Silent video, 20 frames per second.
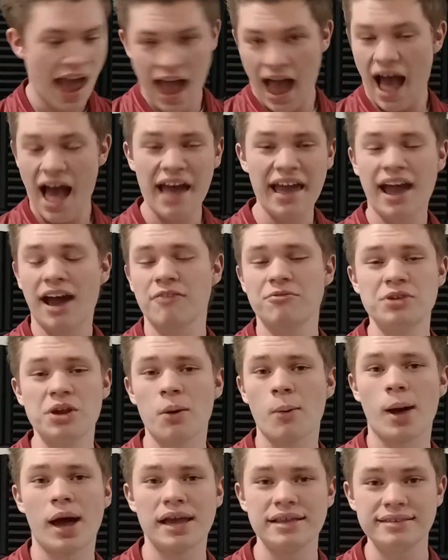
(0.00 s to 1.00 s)
I have
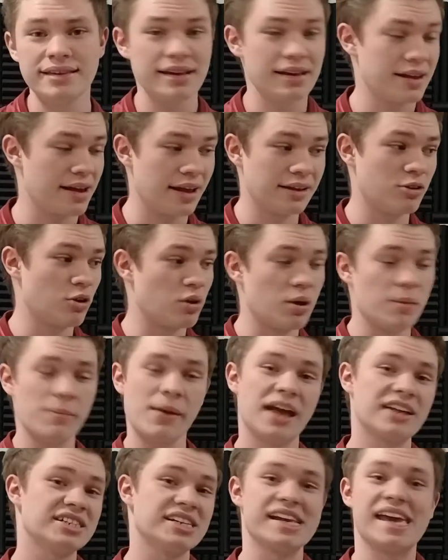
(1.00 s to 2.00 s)
no idea, and I don't
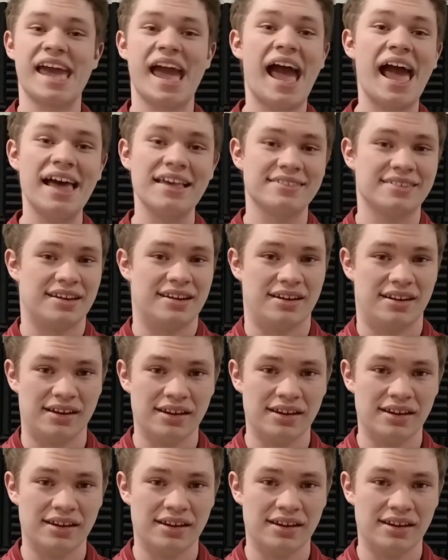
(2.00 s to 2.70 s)
imagine he has any.